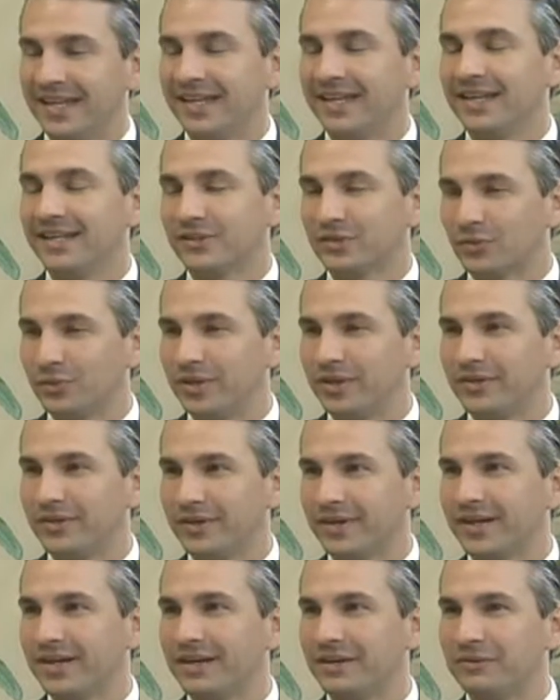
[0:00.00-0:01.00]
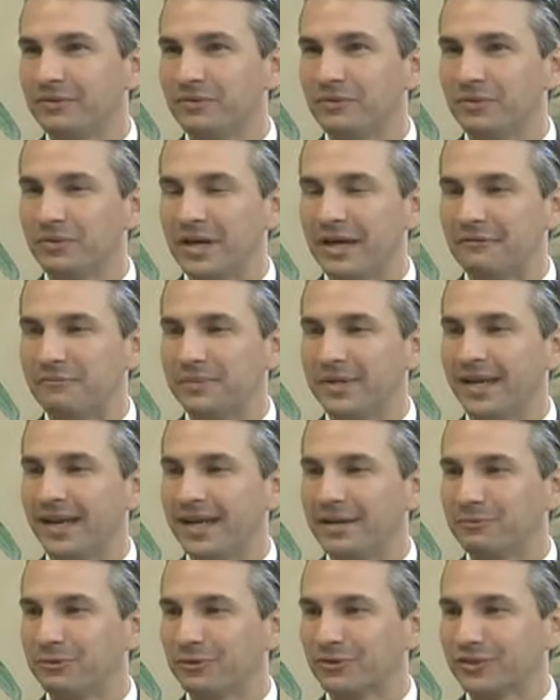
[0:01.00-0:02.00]
It is. We have been
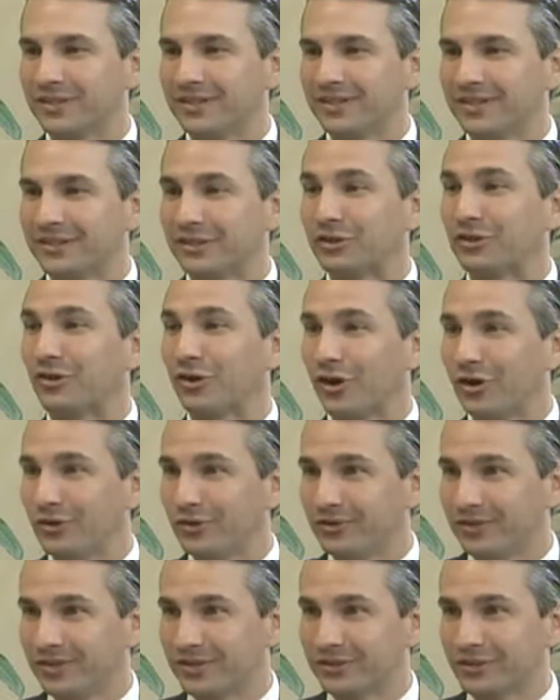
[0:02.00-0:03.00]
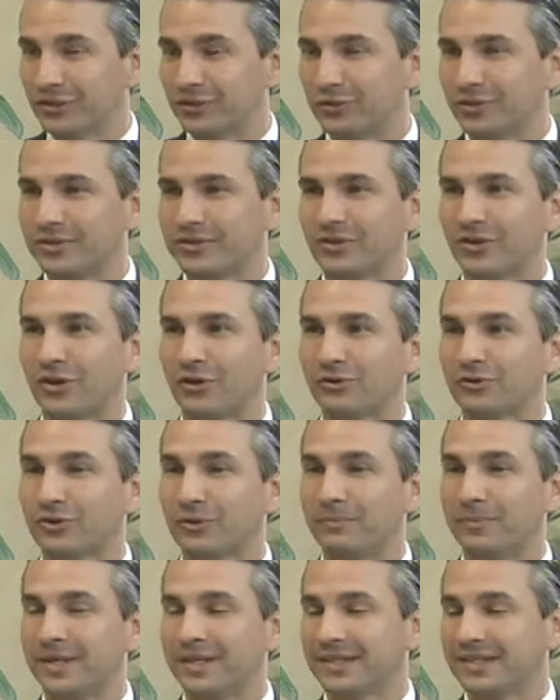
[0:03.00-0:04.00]
able to grow. The school has grown
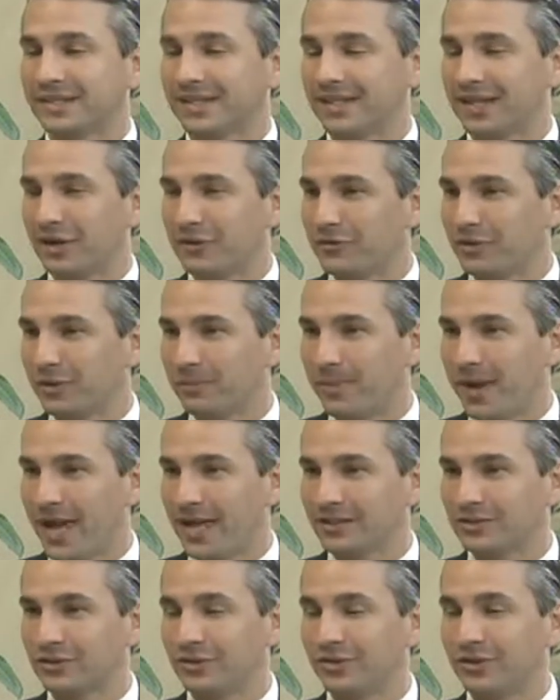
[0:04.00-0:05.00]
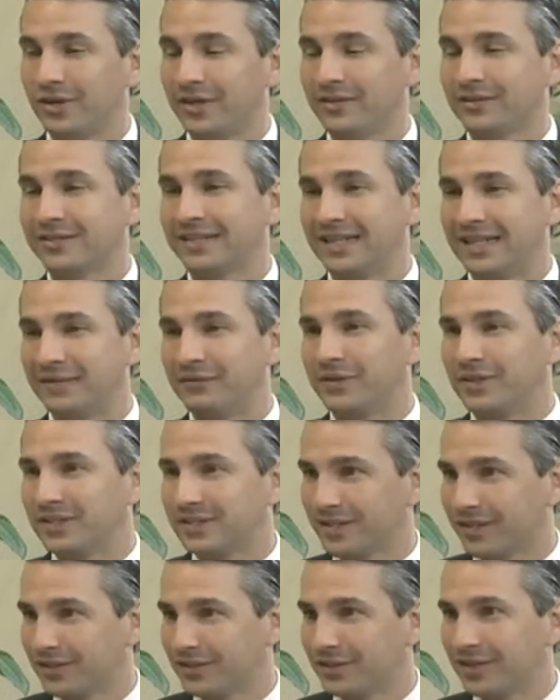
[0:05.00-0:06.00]
tremendously over the past 2 years, and even in
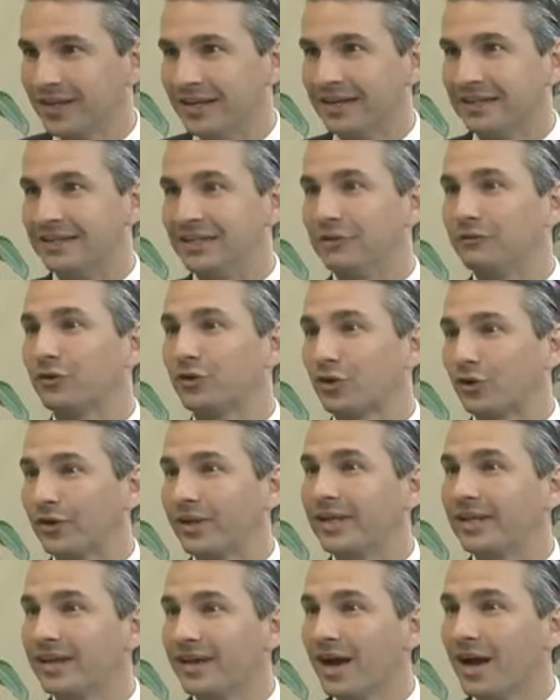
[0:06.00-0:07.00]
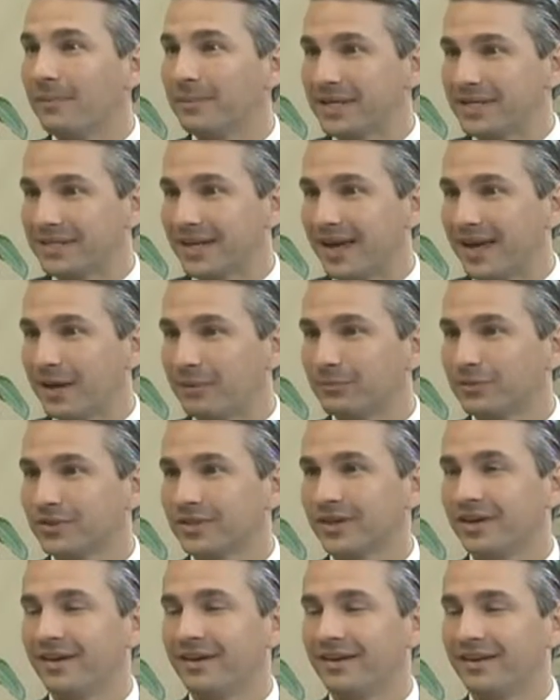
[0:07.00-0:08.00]
such difficult economic
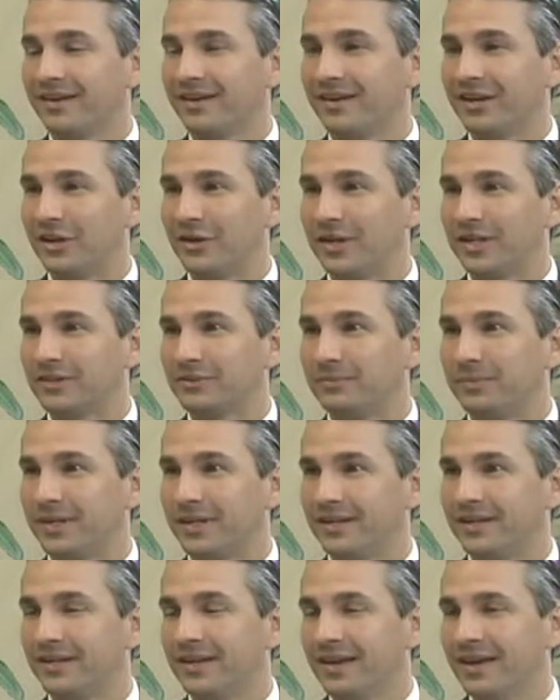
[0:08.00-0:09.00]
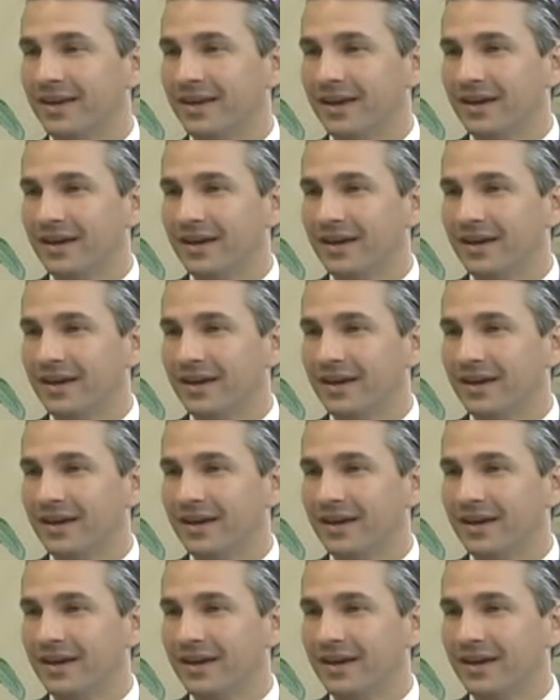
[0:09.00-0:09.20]
times, it's been